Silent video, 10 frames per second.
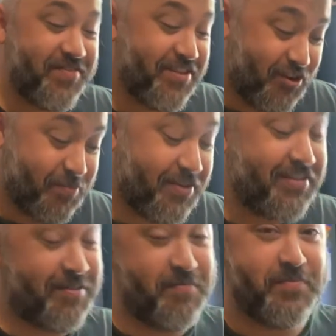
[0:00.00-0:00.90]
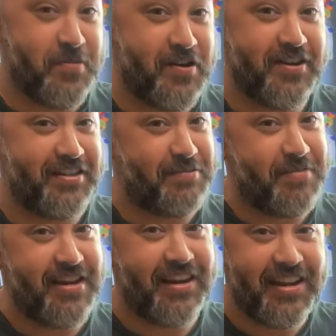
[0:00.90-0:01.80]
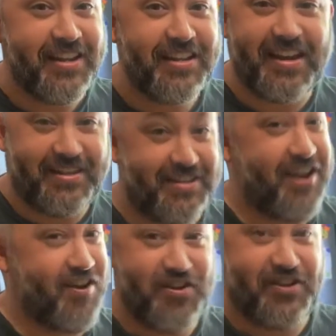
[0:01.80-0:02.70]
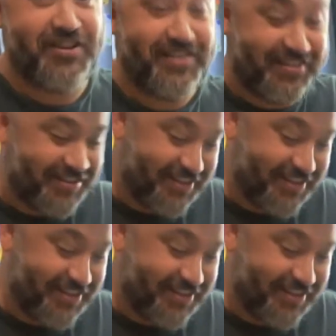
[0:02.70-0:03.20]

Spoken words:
Just because something's burnt doesn't mean that it's not undercooked.